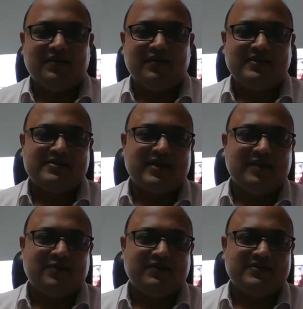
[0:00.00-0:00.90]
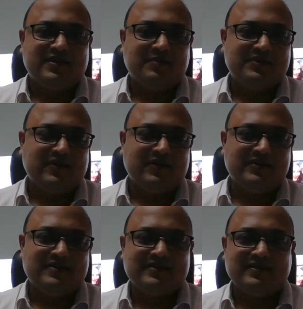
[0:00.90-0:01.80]
it's type of a
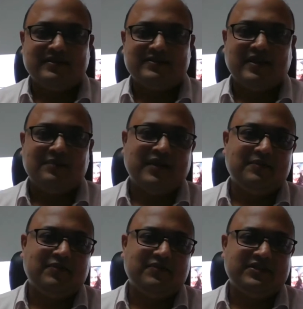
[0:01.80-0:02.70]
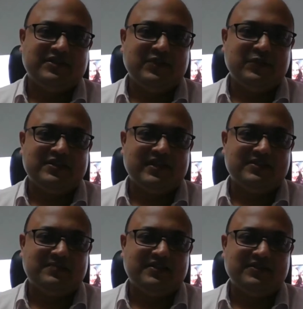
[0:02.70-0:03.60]
somersault, some type of a journey which
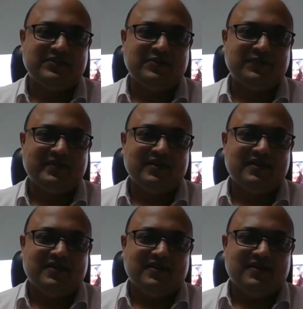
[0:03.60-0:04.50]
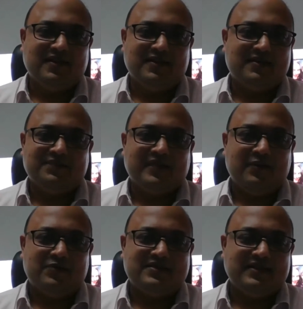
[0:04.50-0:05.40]
has been, I
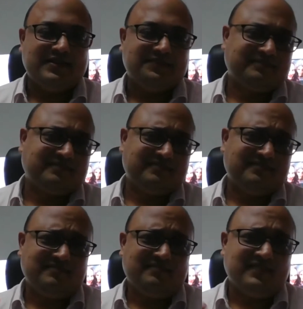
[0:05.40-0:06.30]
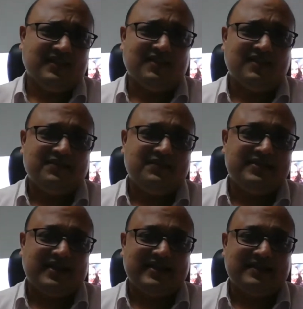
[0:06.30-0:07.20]
would say, which
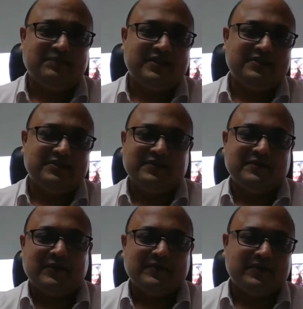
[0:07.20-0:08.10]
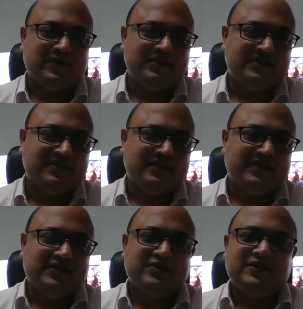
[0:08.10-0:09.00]
has happened around the corner.
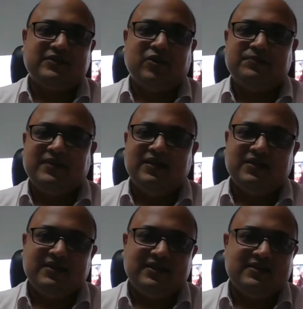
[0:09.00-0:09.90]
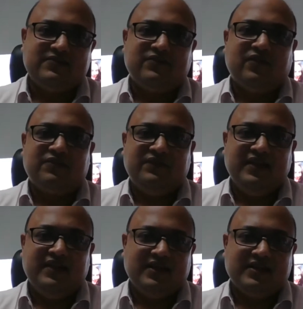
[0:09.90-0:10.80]
So the top 3 learnings for
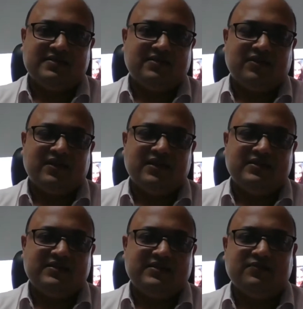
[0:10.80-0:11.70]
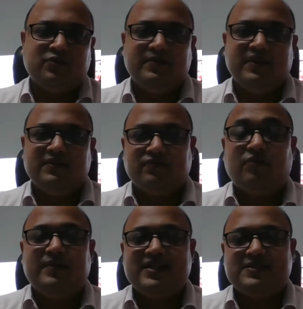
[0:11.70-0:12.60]
we as an organization would be,
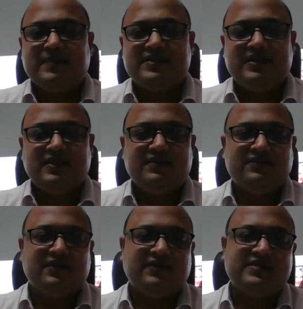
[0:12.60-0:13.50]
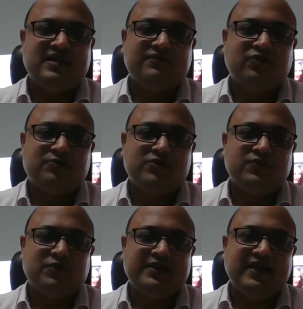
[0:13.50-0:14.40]
for me especially, the first and foremost
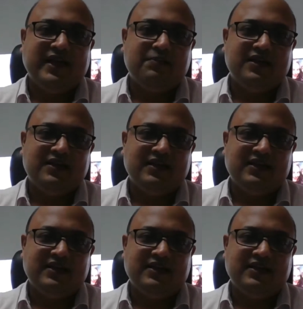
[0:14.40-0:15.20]
would be the ability.